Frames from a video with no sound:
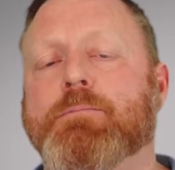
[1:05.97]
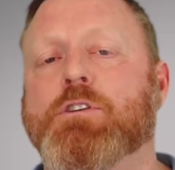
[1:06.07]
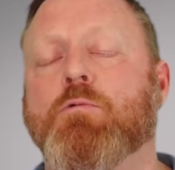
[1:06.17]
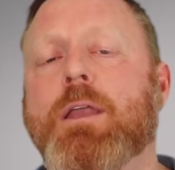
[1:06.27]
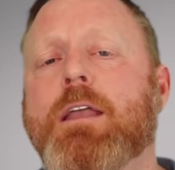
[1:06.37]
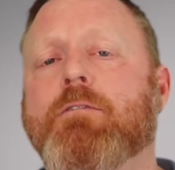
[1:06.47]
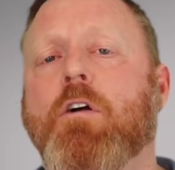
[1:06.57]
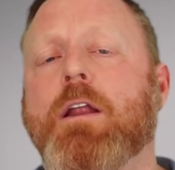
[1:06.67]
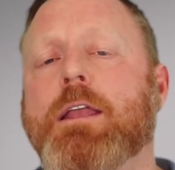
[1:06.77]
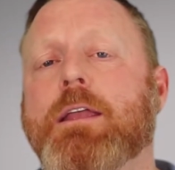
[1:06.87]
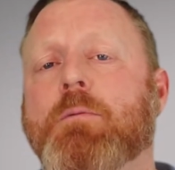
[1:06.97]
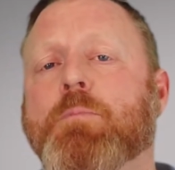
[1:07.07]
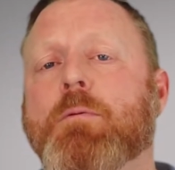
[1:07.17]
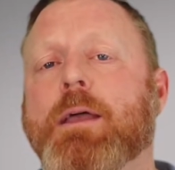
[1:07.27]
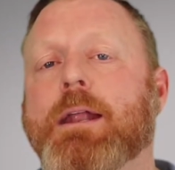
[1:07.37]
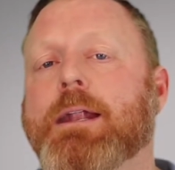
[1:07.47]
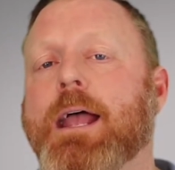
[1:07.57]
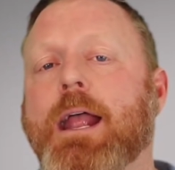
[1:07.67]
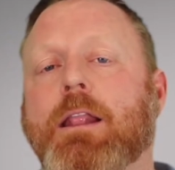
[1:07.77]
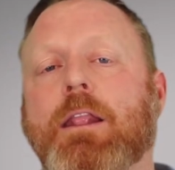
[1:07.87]
So we have already
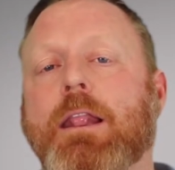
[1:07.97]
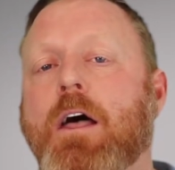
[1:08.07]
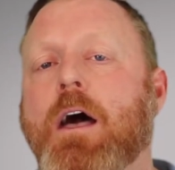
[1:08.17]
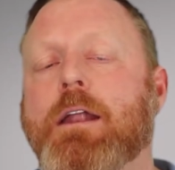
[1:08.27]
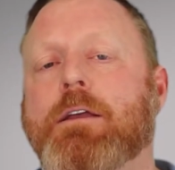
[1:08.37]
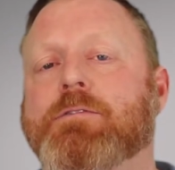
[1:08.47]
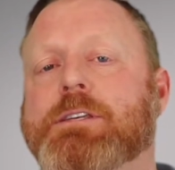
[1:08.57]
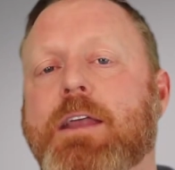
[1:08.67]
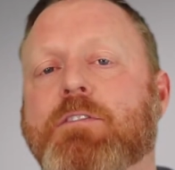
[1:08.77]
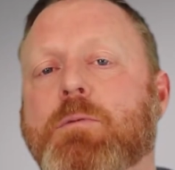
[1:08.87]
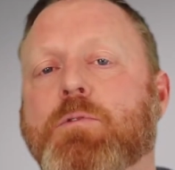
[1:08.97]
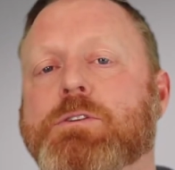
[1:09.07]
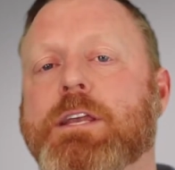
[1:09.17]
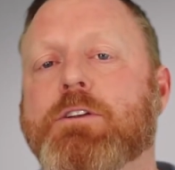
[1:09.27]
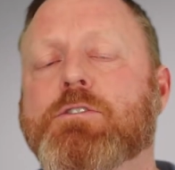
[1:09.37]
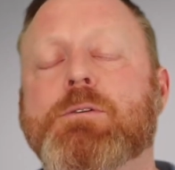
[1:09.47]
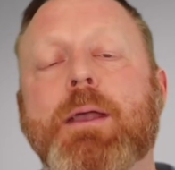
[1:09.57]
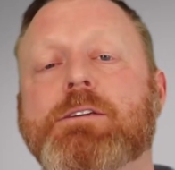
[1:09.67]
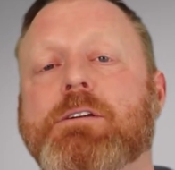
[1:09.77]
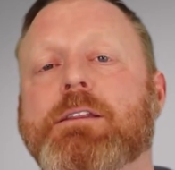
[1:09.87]
implemented a lot of safety procedures
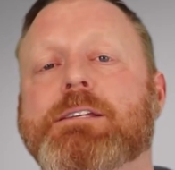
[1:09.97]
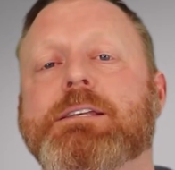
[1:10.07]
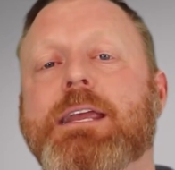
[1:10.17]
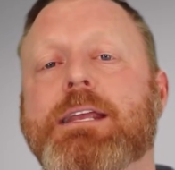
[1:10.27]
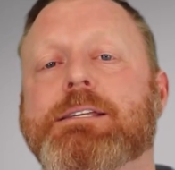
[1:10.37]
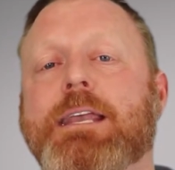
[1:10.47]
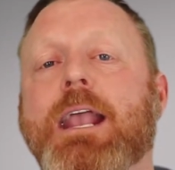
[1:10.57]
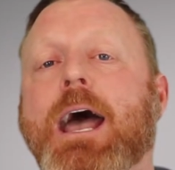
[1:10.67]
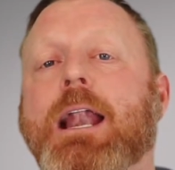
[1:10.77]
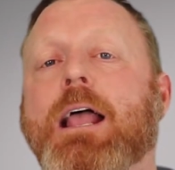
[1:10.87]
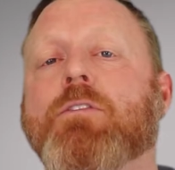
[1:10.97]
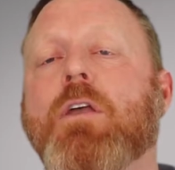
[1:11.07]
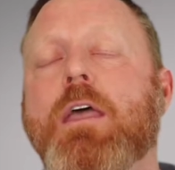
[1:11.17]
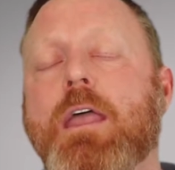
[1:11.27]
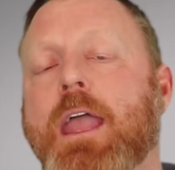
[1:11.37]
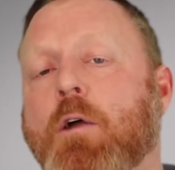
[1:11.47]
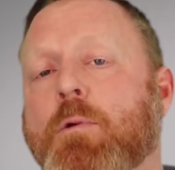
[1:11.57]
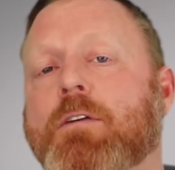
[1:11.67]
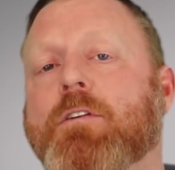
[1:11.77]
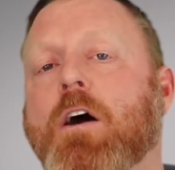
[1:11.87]
based on the CDC guidelines, and
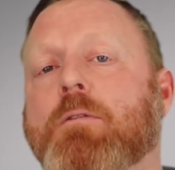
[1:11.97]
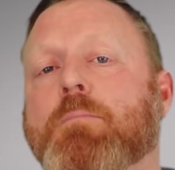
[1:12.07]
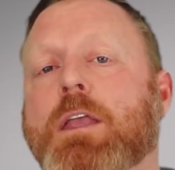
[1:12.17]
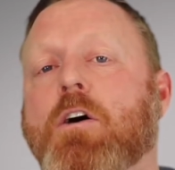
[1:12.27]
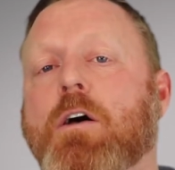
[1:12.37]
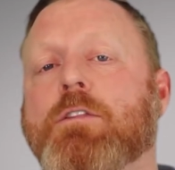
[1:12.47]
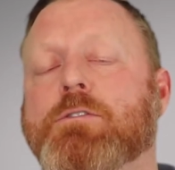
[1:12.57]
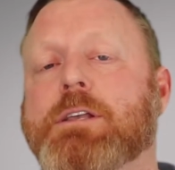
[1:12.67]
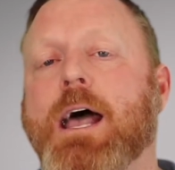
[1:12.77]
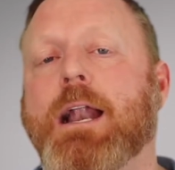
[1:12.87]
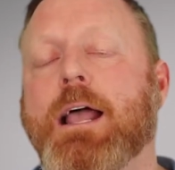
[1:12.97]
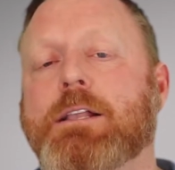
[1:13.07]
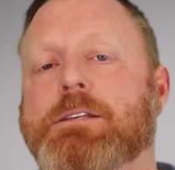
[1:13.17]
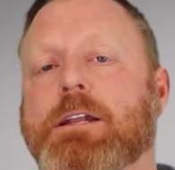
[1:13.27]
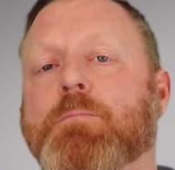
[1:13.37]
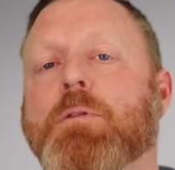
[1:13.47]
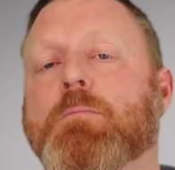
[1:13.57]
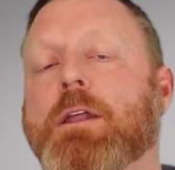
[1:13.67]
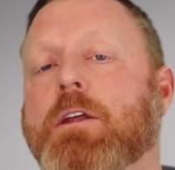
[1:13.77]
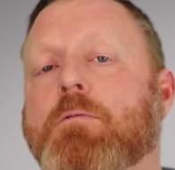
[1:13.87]
we have gone beyond those guidelines and
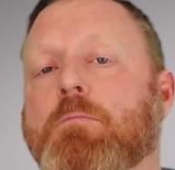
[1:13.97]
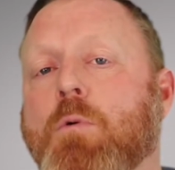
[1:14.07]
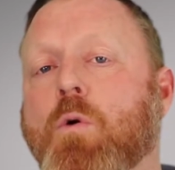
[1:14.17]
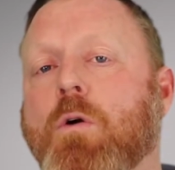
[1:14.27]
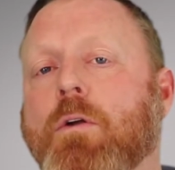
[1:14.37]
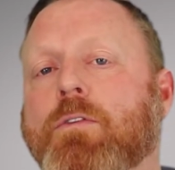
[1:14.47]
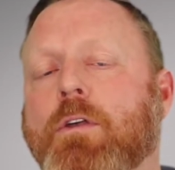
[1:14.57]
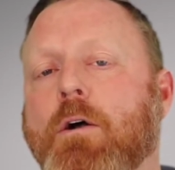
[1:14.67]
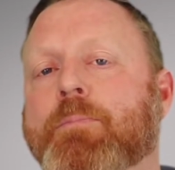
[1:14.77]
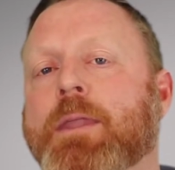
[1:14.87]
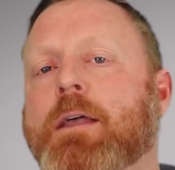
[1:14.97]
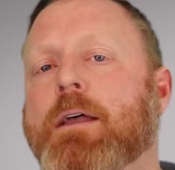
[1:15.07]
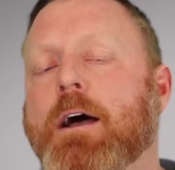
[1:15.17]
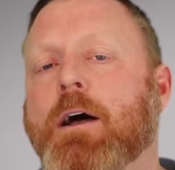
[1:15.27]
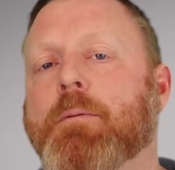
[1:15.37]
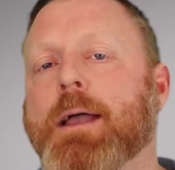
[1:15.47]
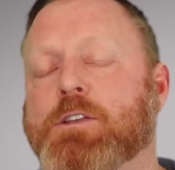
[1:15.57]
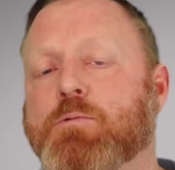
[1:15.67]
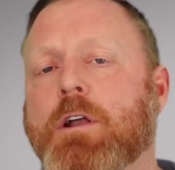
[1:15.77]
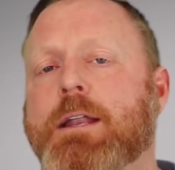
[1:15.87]
implemented more. So
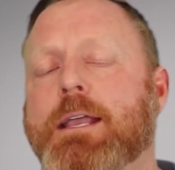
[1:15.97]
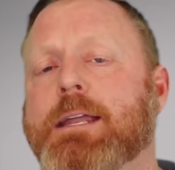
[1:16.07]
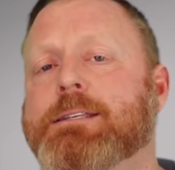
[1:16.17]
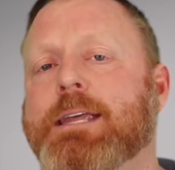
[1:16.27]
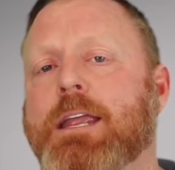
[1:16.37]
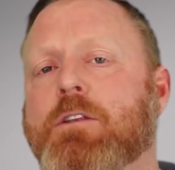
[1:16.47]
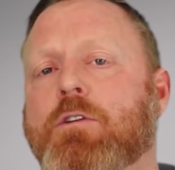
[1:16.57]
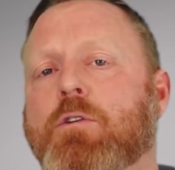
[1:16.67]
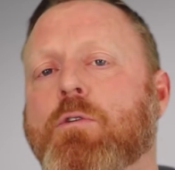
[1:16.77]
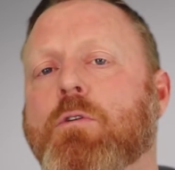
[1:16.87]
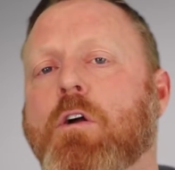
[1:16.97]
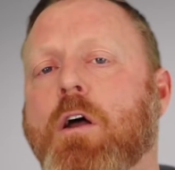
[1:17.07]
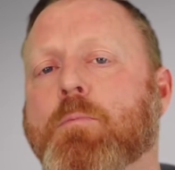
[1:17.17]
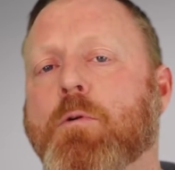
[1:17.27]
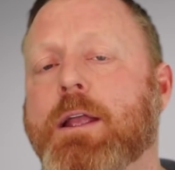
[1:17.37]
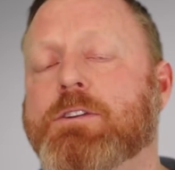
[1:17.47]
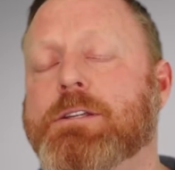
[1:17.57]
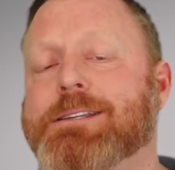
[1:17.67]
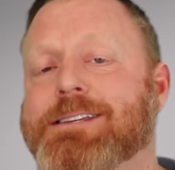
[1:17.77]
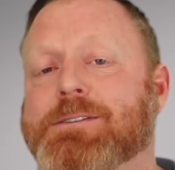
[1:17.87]
as we're going to continue our
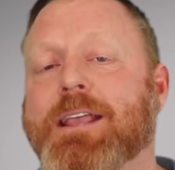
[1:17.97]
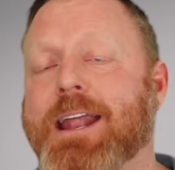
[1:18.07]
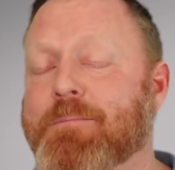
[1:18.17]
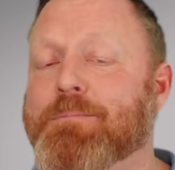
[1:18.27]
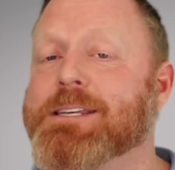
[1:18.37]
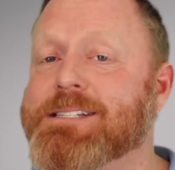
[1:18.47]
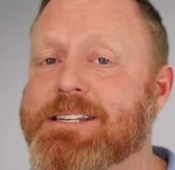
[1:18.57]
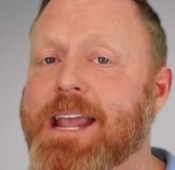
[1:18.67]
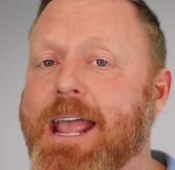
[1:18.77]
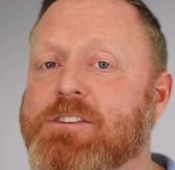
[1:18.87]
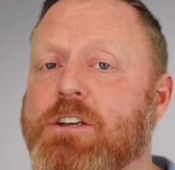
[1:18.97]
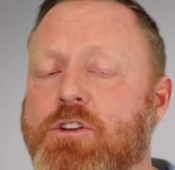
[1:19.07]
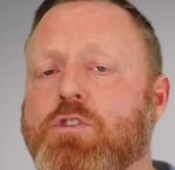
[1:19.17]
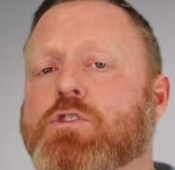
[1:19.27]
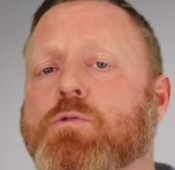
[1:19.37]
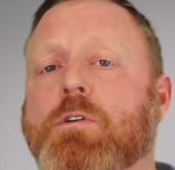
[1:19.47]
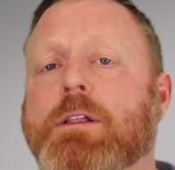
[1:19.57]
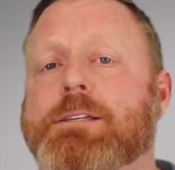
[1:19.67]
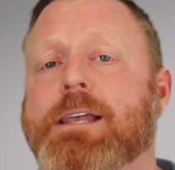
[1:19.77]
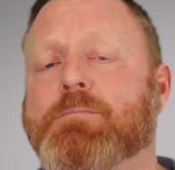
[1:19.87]
operations as kind of business as
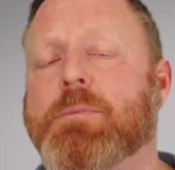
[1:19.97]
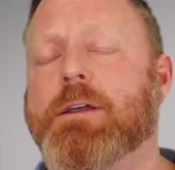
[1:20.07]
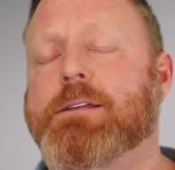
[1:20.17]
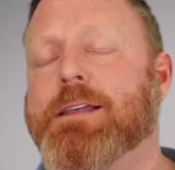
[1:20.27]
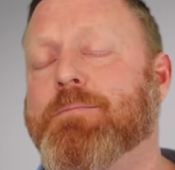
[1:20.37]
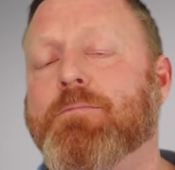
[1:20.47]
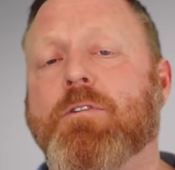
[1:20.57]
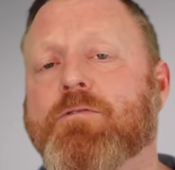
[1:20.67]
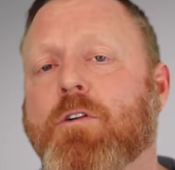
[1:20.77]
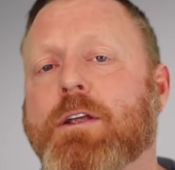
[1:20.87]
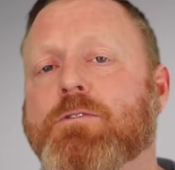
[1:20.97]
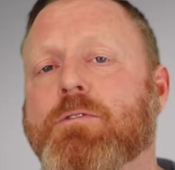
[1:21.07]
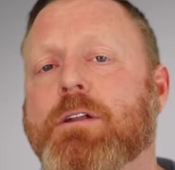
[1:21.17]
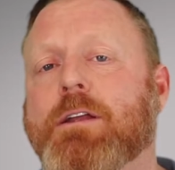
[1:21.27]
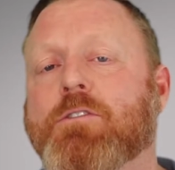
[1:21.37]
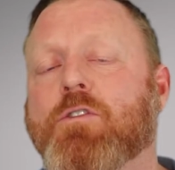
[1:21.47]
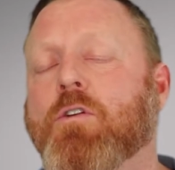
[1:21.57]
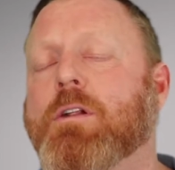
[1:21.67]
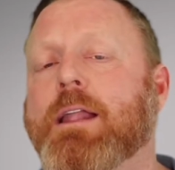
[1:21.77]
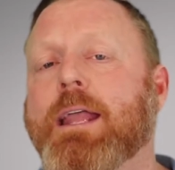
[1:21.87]
unusual, as I'm referring to it
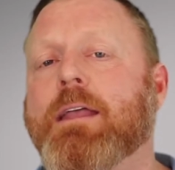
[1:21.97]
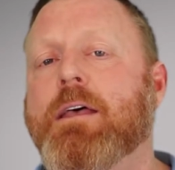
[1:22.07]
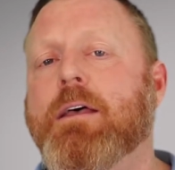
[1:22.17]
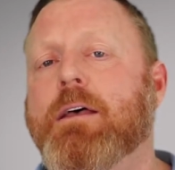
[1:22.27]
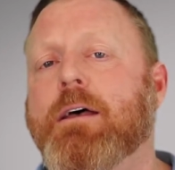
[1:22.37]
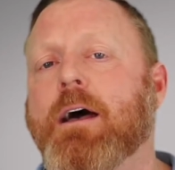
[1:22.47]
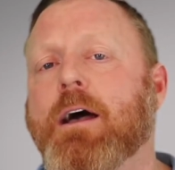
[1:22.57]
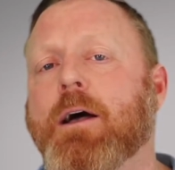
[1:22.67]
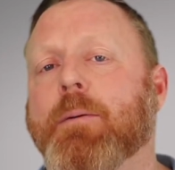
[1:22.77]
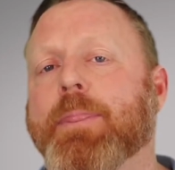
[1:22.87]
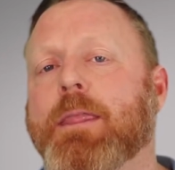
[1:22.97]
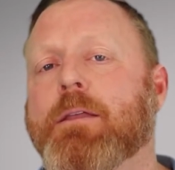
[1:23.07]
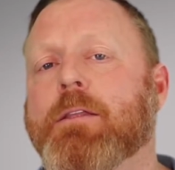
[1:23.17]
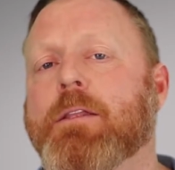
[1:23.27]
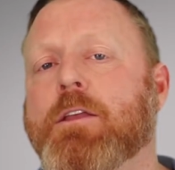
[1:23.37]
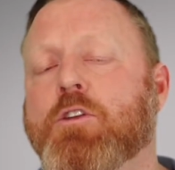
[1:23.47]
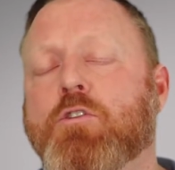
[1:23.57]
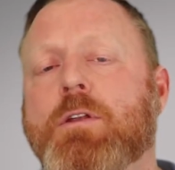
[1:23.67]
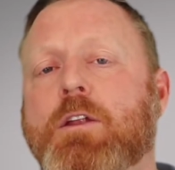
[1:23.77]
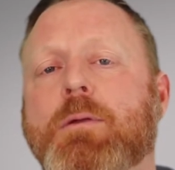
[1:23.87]
internally, that
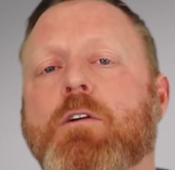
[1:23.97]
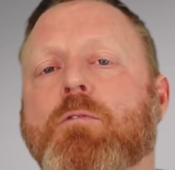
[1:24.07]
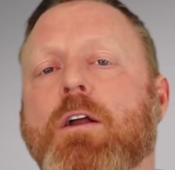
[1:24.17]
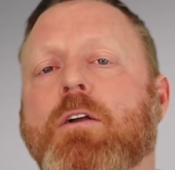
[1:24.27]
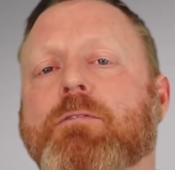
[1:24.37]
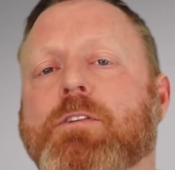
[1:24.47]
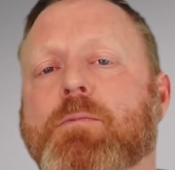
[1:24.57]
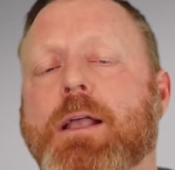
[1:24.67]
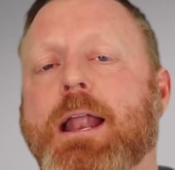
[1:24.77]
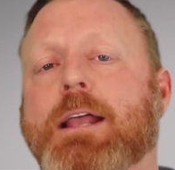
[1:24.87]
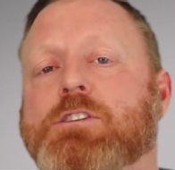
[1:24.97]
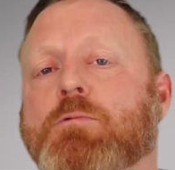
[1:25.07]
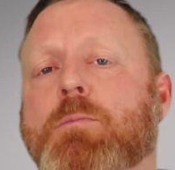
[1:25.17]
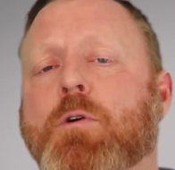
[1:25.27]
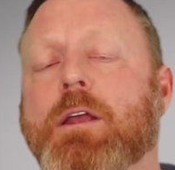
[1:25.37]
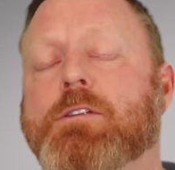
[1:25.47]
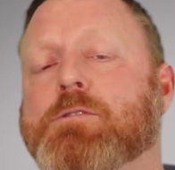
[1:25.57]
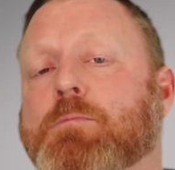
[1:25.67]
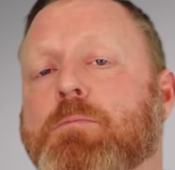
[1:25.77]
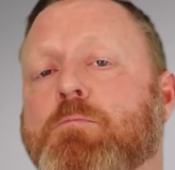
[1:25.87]
you need to be aware of some guidelines that we put
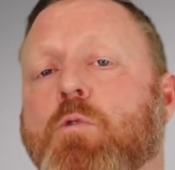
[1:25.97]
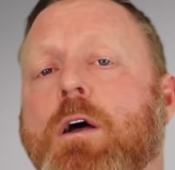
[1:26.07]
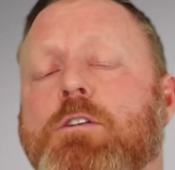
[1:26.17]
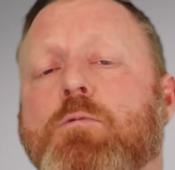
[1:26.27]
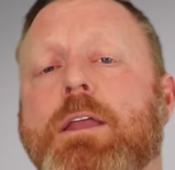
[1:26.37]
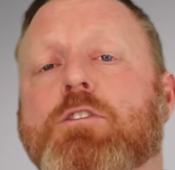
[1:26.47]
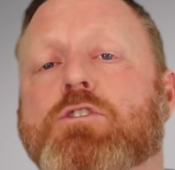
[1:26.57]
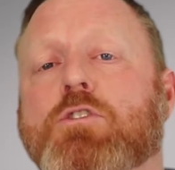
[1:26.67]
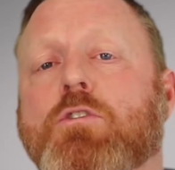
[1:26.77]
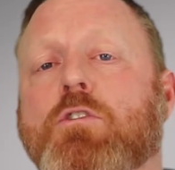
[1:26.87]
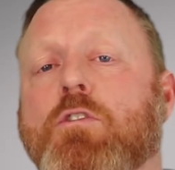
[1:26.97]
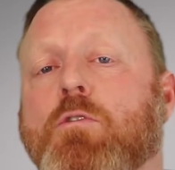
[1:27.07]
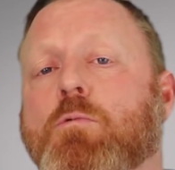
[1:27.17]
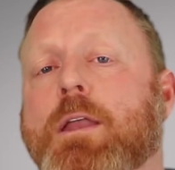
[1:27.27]
in. One, to reassure you that